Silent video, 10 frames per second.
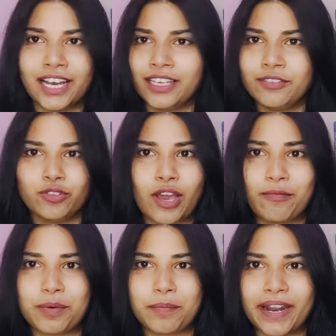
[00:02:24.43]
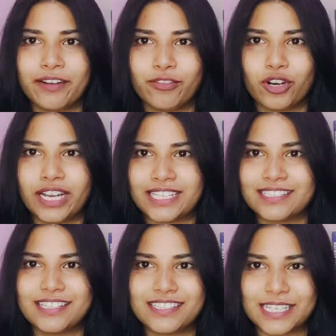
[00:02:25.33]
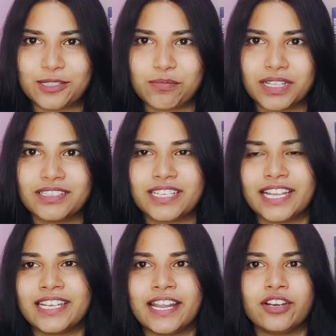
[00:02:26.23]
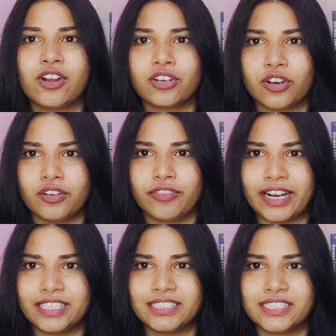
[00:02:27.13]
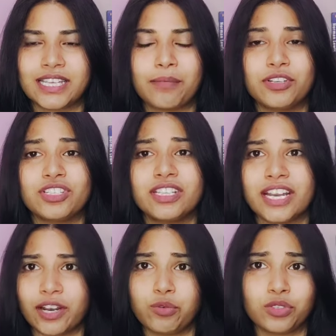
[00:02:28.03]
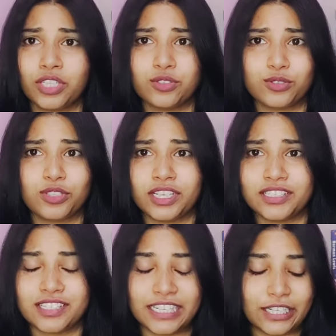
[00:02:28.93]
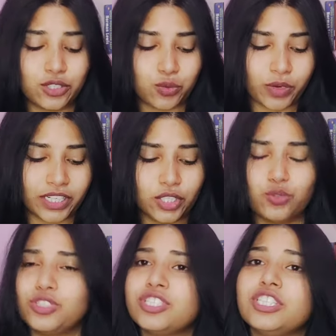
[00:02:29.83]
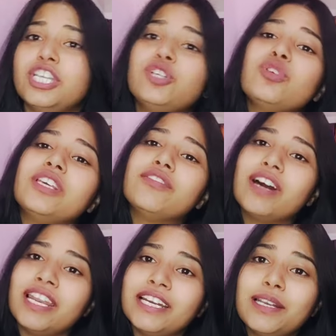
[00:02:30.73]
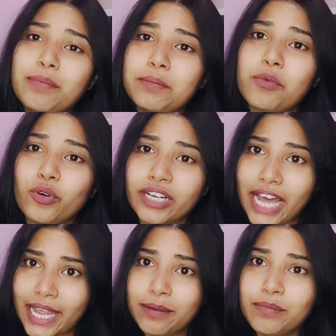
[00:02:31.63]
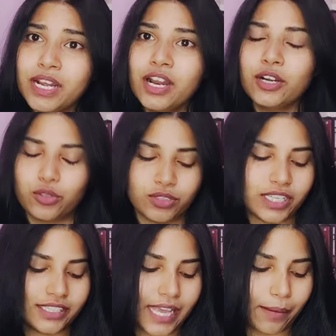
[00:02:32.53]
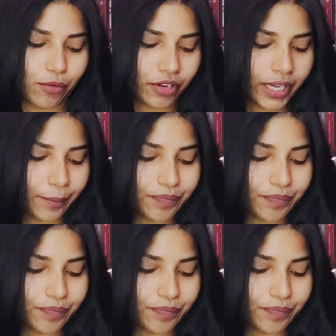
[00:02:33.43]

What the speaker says: if you have prepared for less than 6 months and then not qualified this examination, then I don't think so there is a need to worry. You just need to give a little bit more time to the exam, okay?